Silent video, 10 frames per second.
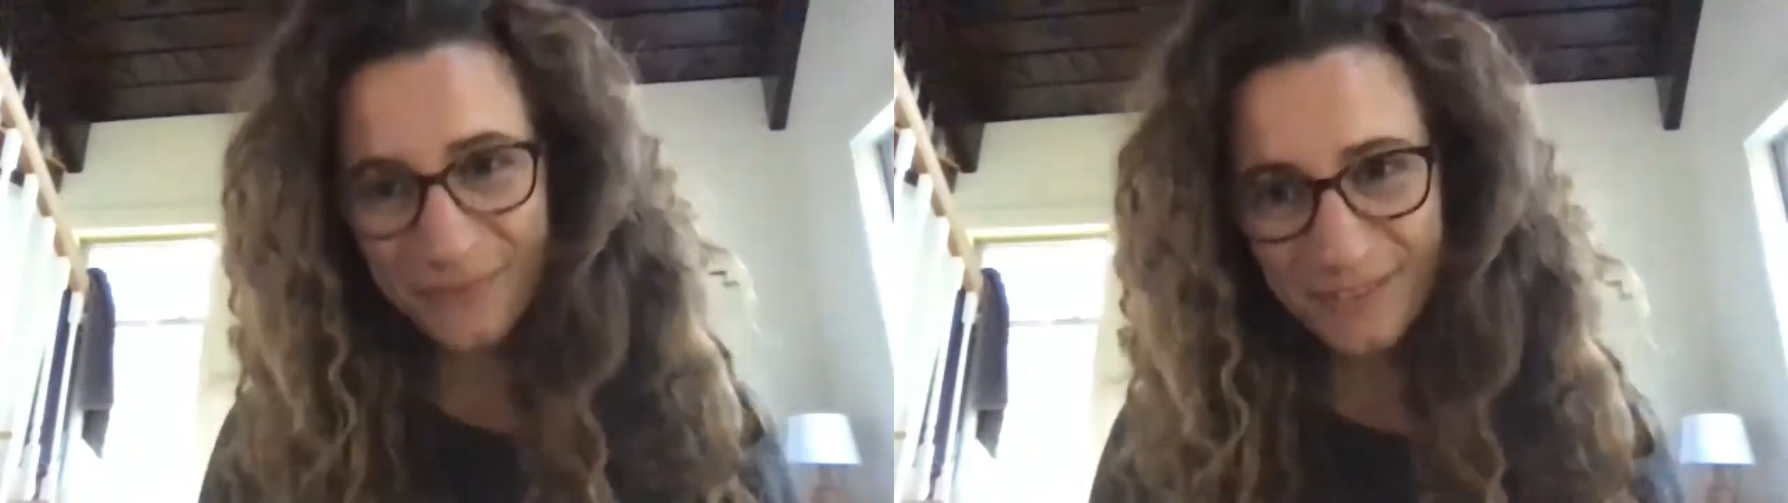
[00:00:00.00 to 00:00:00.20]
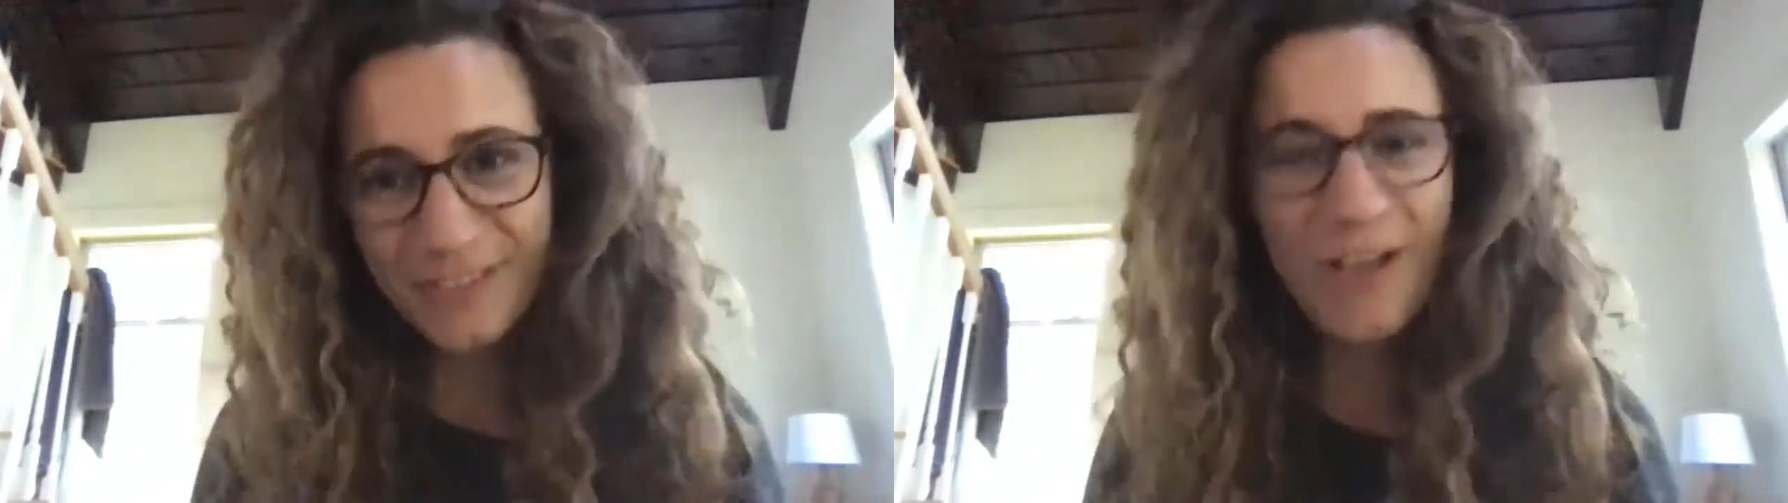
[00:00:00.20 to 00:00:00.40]

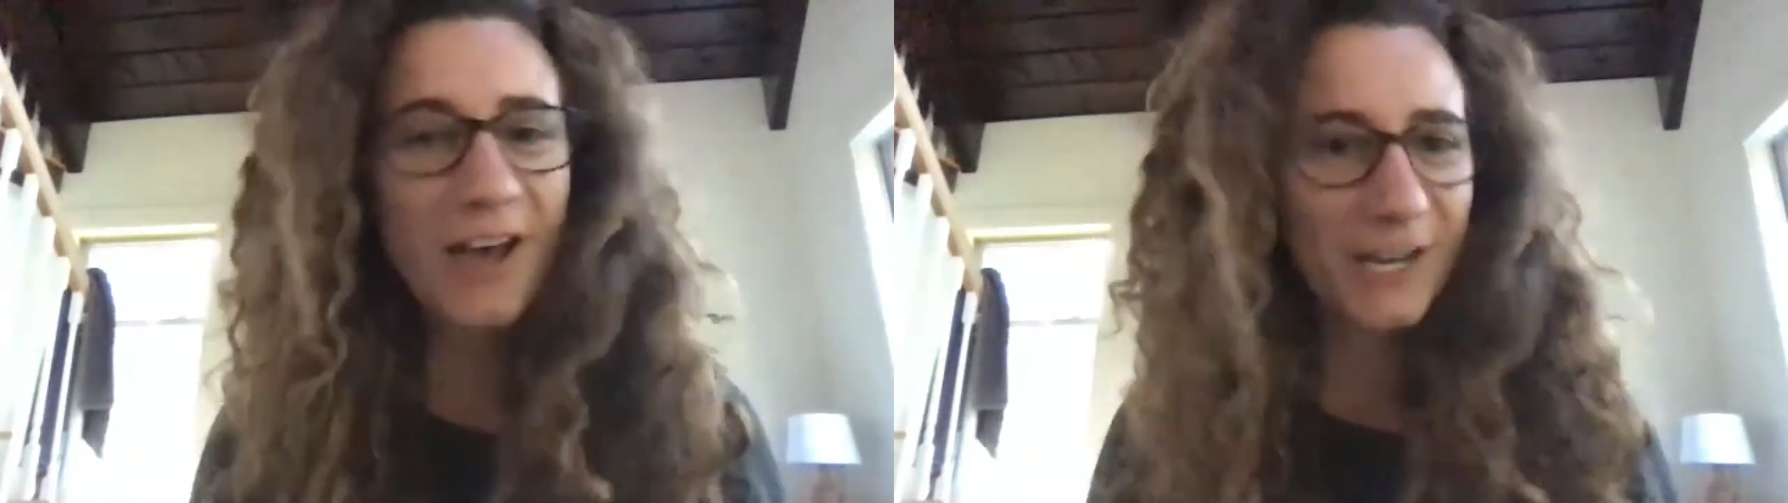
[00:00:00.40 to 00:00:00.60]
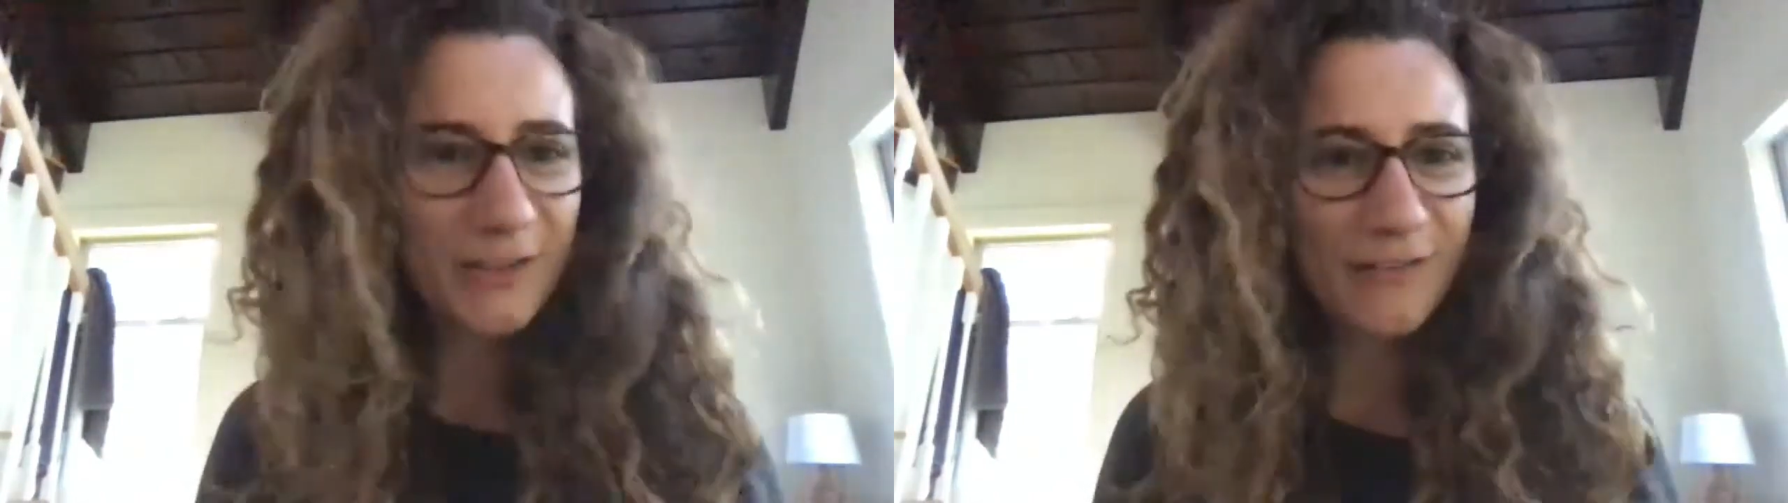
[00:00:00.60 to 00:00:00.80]

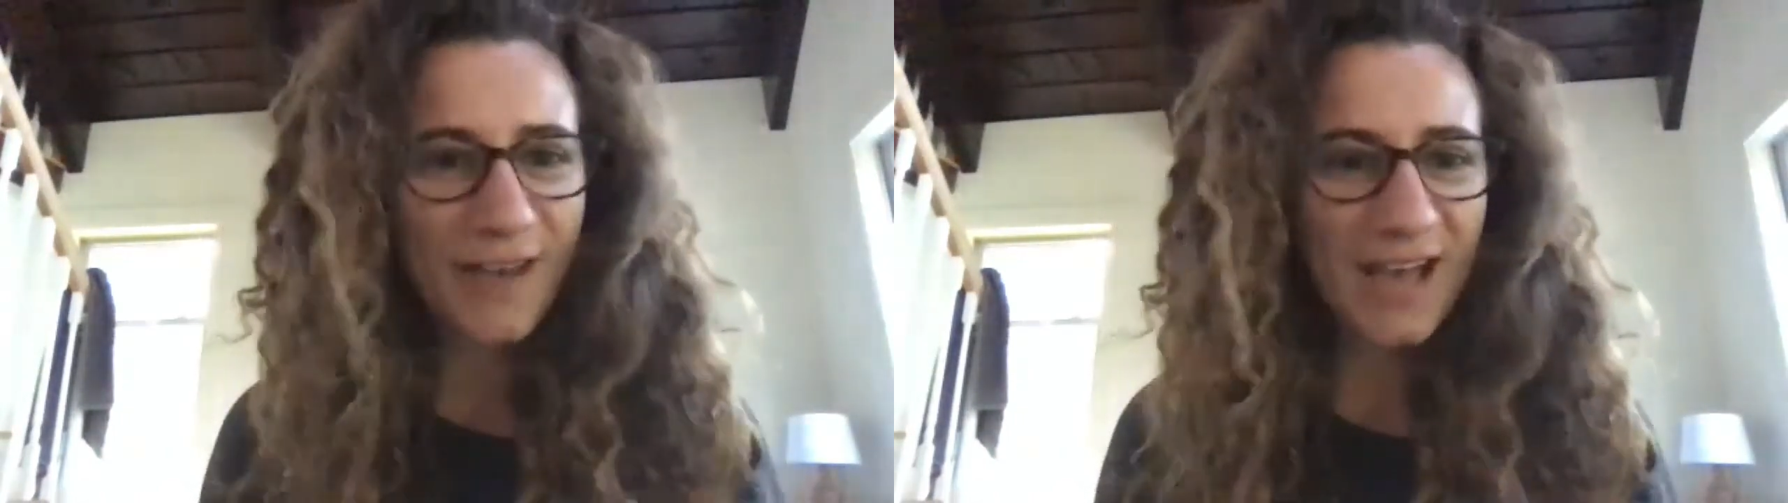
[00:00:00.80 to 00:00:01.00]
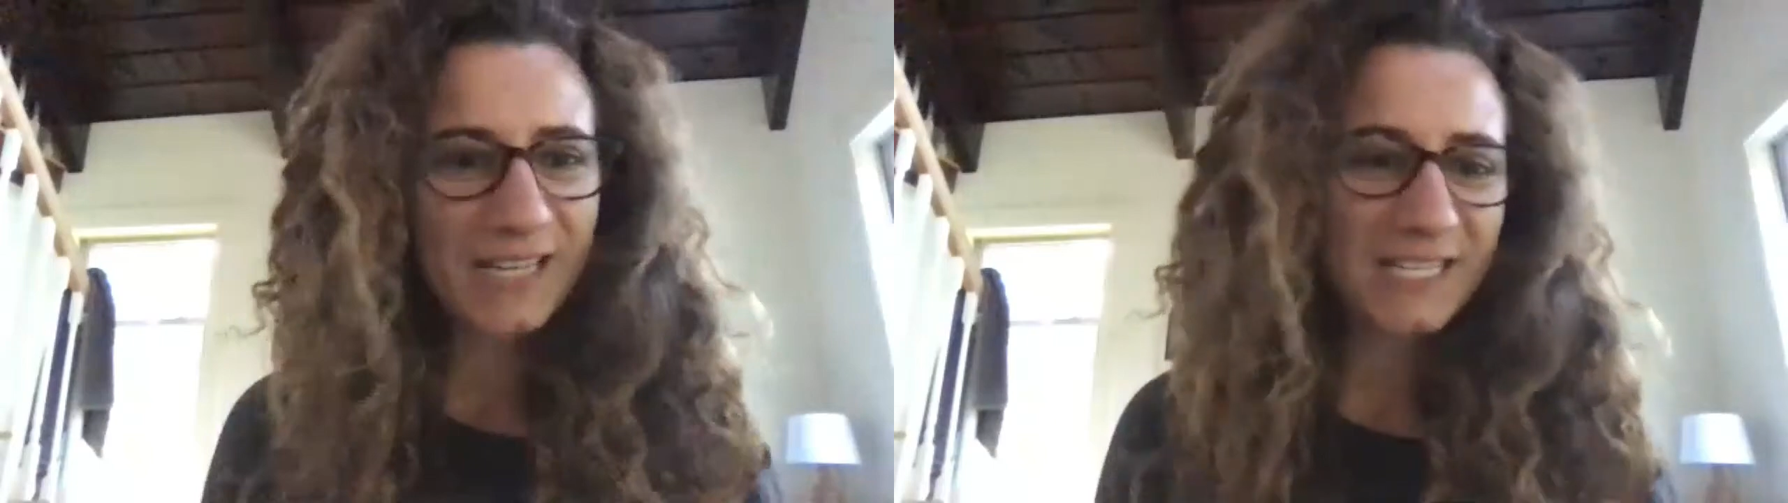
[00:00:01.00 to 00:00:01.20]
Another
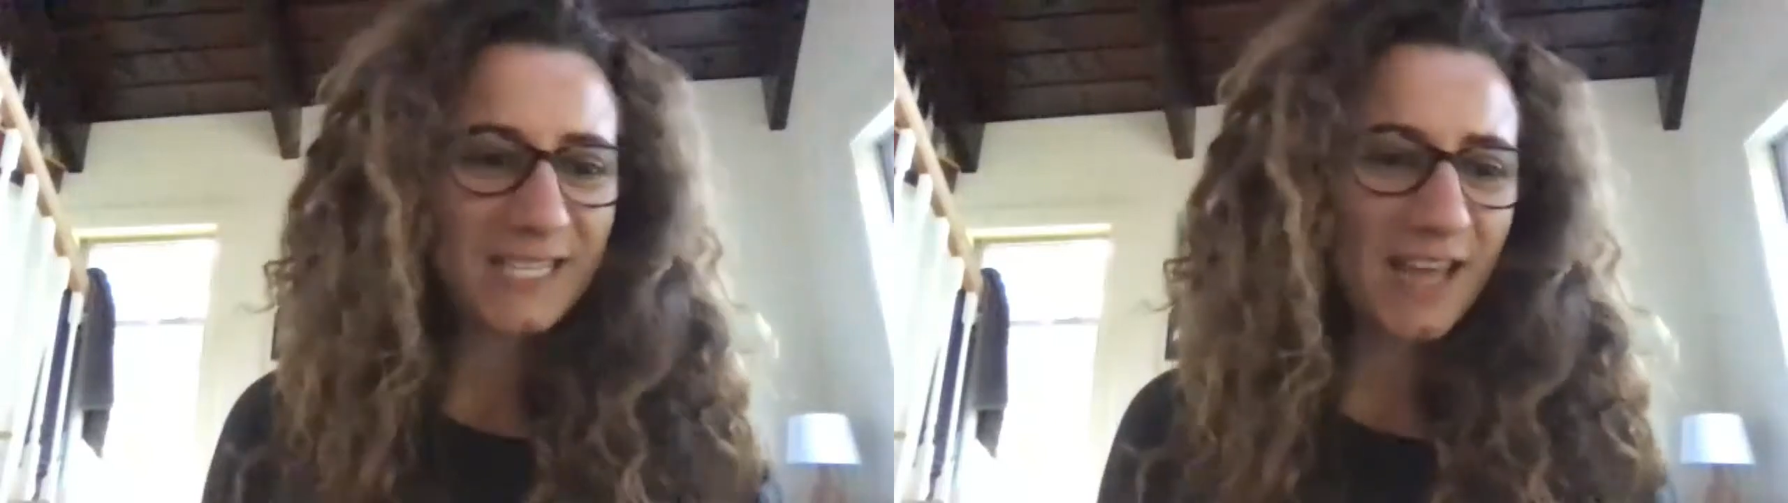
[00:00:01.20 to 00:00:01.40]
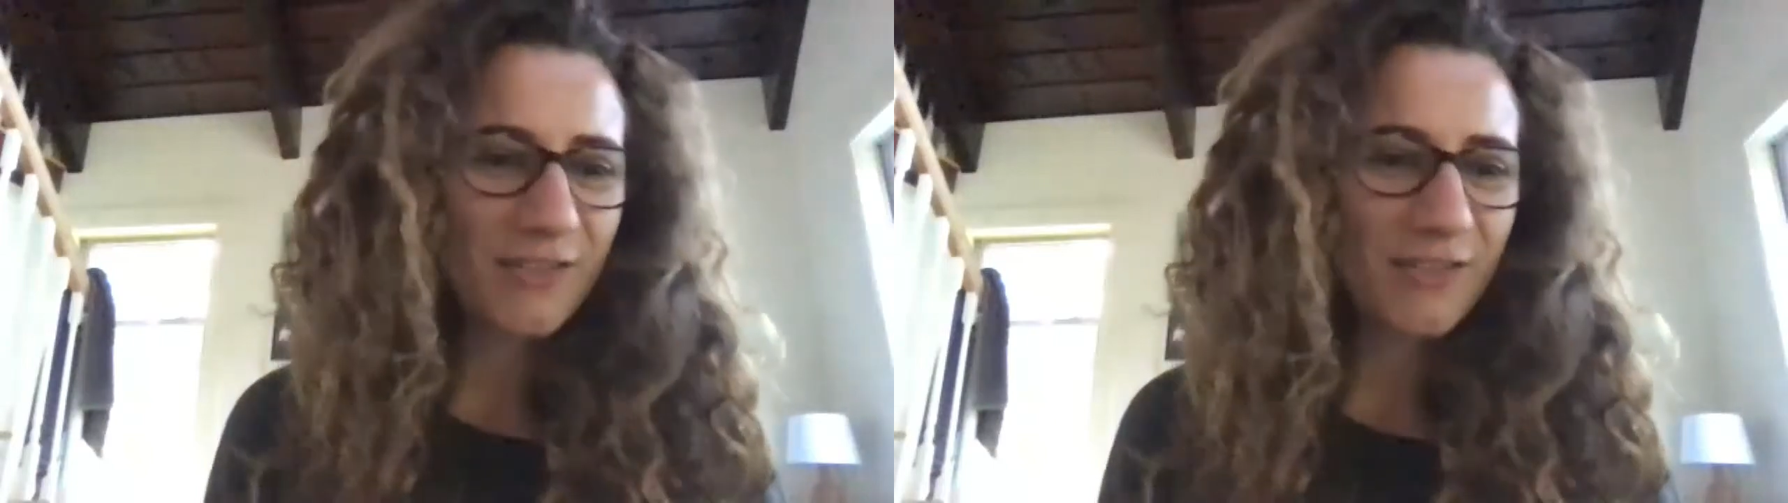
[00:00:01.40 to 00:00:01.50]
fact is that